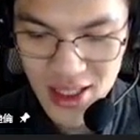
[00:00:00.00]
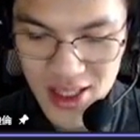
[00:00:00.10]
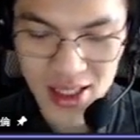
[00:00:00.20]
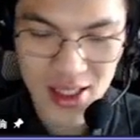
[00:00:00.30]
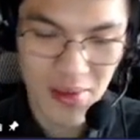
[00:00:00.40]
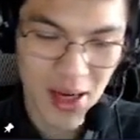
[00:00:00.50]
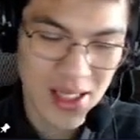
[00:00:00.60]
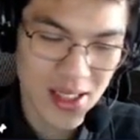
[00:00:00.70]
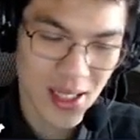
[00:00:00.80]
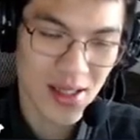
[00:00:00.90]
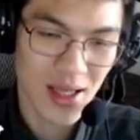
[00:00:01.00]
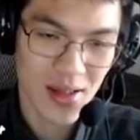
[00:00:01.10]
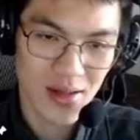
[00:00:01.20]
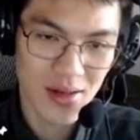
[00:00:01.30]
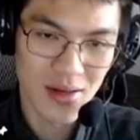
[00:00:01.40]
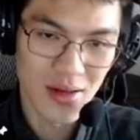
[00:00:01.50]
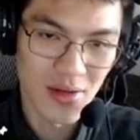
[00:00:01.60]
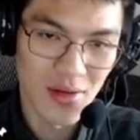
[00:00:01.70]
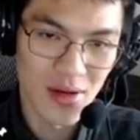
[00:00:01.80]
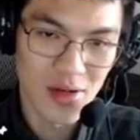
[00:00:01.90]
this is the mindset that
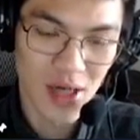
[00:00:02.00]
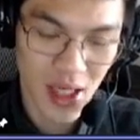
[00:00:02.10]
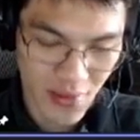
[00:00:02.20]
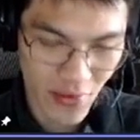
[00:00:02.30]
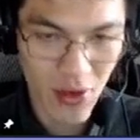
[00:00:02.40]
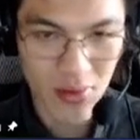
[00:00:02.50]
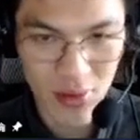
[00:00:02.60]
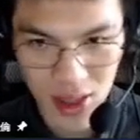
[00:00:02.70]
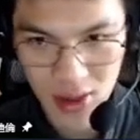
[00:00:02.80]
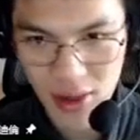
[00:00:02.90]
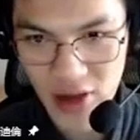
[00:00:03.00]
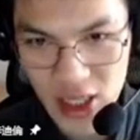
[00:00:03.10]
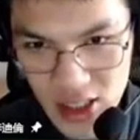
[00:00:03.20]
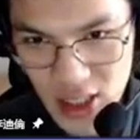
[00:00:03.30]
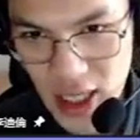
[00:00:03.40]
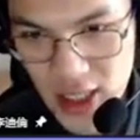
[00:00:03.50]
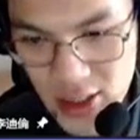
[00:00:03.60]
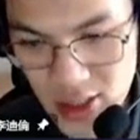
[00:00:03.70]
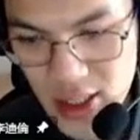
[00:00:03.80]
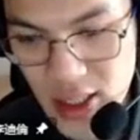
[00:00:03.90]
you will transform eventually
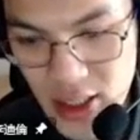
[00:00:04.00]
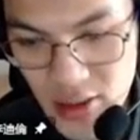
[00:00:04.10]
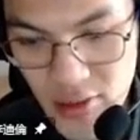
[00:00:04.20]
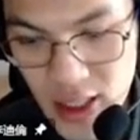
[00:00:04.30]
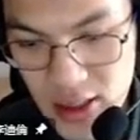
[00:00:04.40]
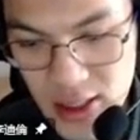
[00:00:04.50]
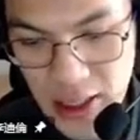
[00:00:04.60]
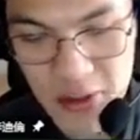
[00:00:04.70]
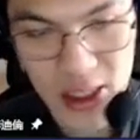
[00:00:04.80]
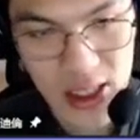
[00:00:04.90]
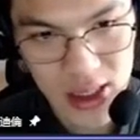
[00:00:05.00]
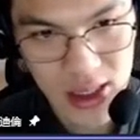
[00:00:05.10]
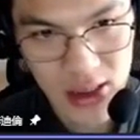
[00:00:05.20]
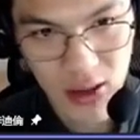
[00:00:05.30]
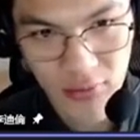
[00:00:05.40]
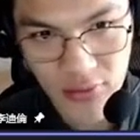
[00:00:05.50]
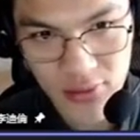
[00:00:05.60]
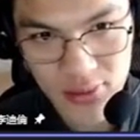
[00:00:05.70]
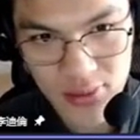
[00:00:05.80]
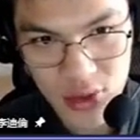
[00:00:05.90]
as you see the real substance of
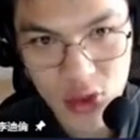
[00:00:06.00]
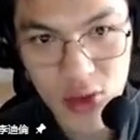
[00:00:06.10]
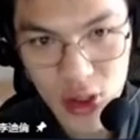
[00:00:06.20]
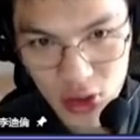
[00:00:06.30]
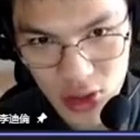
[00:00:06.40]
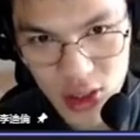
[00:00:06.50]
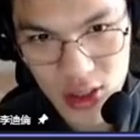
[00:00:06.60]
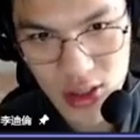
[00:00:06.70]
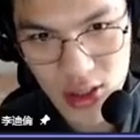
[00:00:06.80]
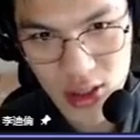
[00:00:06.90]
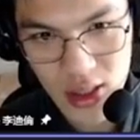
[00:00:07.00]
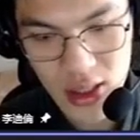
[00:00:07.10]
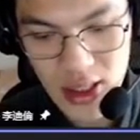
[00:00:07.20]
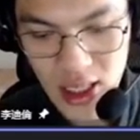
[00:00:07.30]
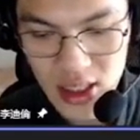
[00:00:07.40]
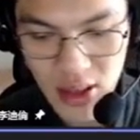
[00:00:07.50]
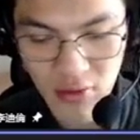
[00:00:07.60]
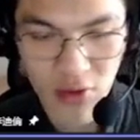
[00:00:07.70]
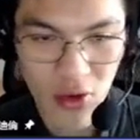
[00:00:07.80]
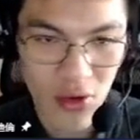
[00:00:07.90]
doing good. It's
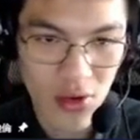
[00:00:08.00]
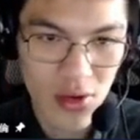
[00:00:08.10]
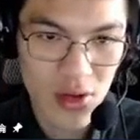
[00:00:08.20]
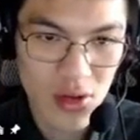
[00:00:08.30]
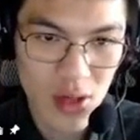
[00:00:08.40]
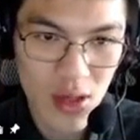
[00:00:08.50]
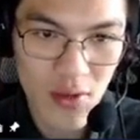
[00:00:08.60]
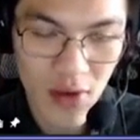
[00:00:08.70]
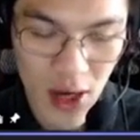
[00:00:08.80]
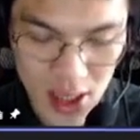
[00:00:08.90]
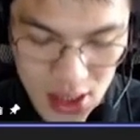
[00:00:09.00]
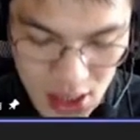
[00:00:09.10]
actually for doing good for